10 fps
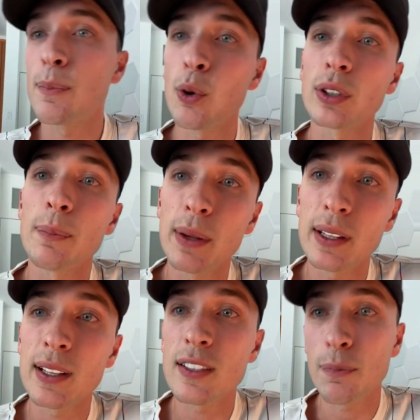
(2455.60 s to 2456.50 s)
to support the
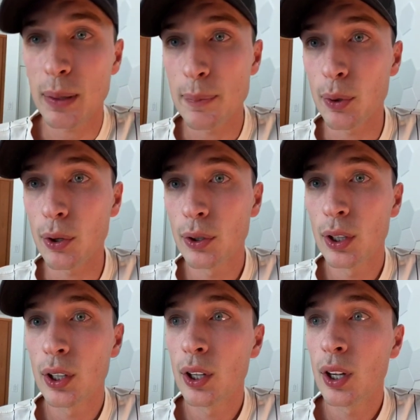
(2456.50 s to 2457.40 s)
billions of
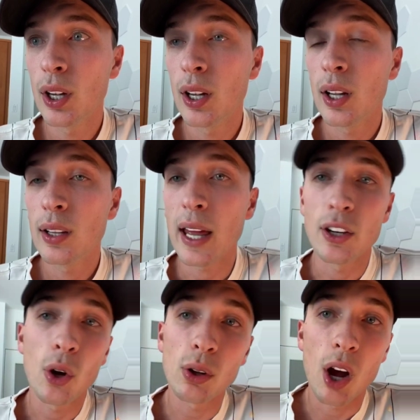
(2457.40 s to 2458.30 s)
people
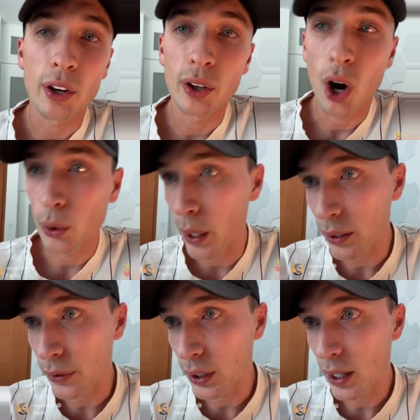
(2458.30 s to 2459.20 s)
that no longer are
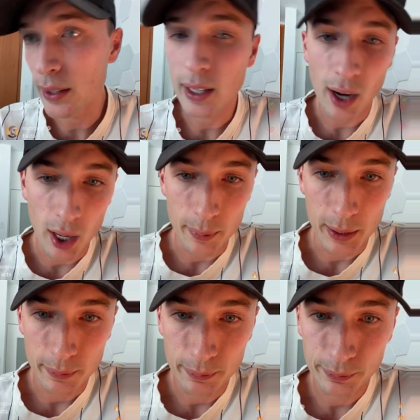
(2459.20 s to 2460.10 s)
relevant in the
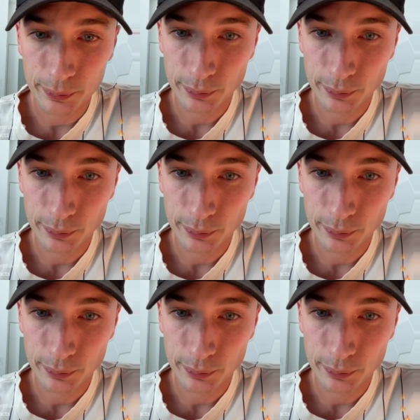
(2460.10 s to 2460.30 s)
economy.